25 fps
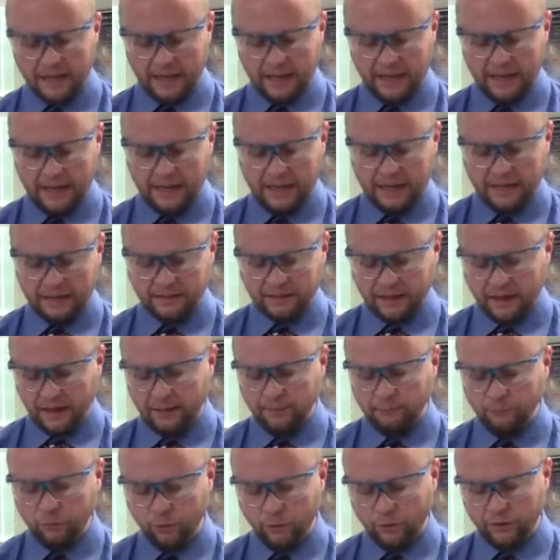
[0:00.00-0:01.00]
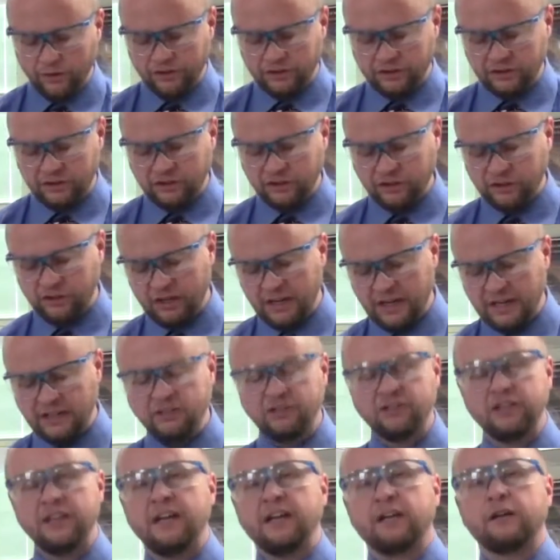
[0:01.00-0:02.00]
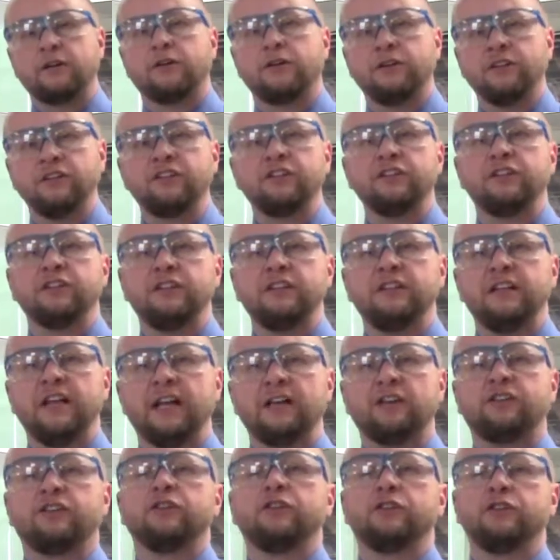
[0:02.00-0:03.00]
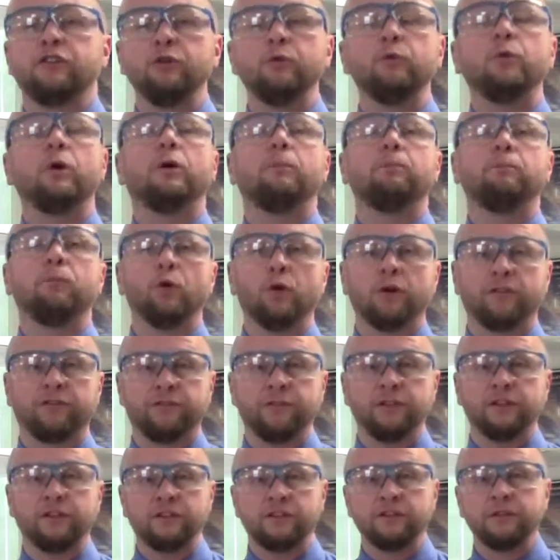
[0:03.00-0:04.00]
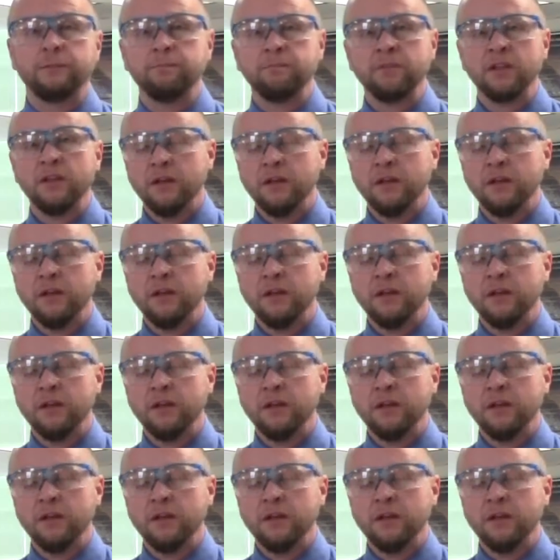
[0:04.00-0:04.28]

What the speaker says: and I'm going to change that crystalline nature to amorphous.